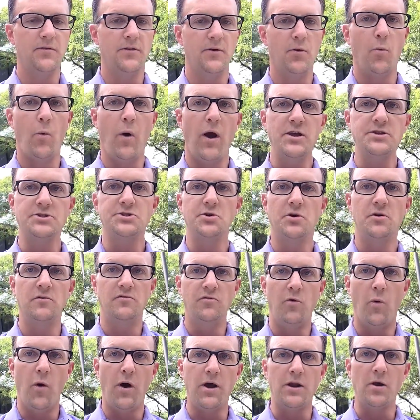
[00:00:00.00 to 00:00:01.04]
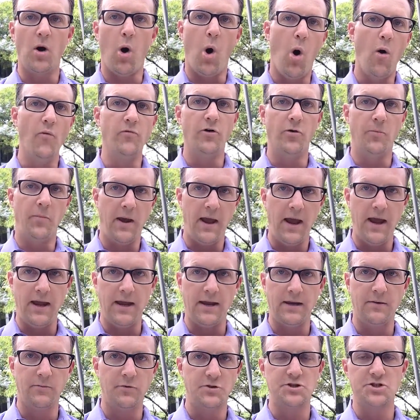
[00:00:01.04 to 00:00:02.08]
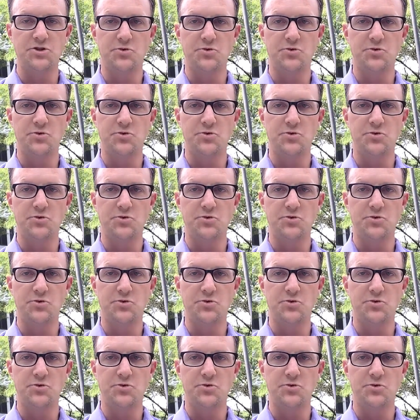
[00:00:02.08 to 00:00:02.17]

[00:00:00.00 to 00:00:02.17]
The ways to avoid overpaying,